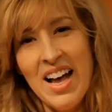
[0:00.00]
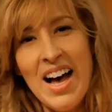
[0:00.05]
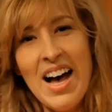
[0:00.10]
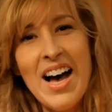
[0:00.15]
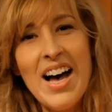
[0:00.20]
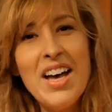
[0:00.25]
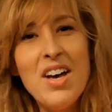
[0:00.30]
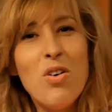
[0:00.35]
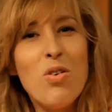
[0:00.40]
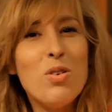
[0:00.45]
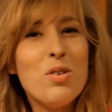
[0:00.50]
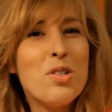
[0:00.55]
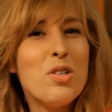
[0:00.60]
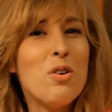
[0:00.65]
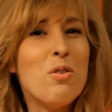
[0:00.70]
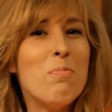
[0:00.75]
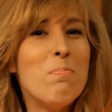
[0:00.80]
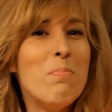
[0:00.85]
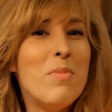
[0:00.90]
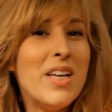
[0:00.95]
I
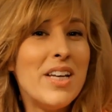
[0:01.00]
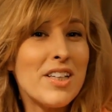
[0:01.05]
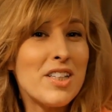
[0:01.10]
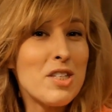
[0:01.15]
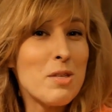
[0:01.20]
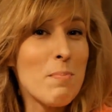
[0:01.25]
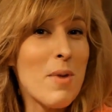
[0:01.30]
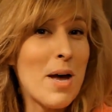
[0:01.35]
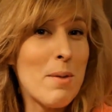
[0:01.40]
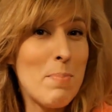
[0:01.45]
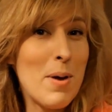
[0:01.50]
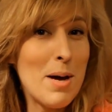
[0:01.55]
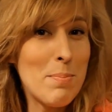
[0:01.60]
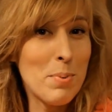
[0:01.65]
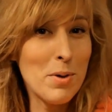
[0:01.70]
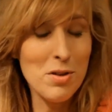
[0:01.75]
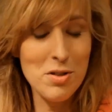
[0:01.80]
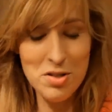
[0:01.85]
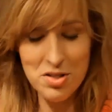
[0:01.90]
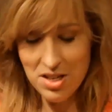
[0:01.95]
also mix my
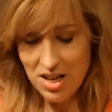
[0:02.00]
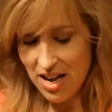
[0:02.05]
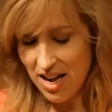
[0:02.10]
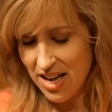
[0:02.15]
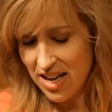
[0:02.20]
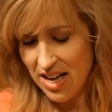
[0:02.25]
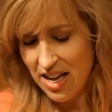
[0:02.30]
peppers. I